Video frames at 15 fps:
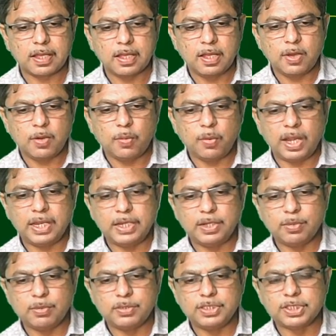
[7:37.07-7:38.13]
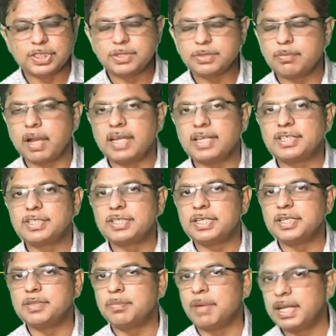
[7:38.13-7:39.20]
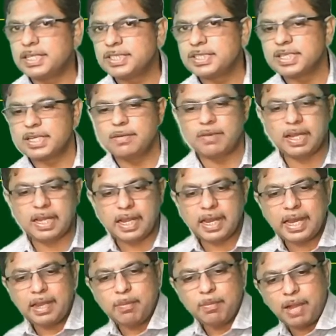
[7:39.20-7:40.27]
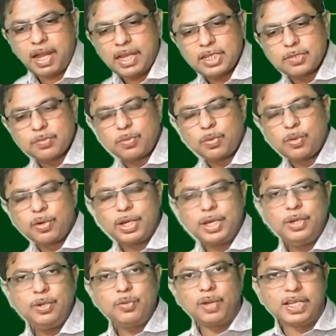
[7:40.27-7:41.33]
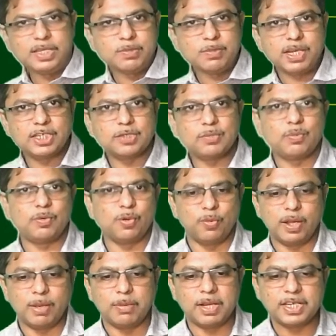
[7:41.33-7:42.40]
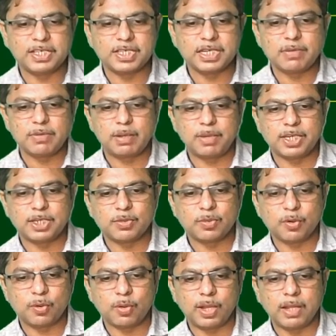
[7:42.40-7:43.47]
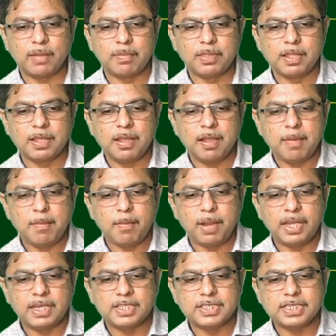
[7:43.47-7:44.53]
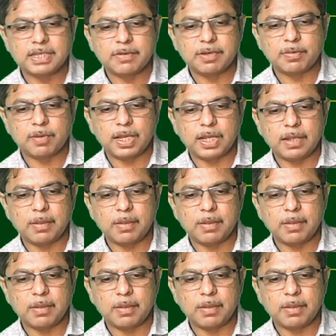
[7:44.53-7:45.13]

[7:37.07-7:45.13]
y into this minus 3 is minus 3y, and minus 4 into y is minus 4y, minus 3y minus 4y, minus 7y.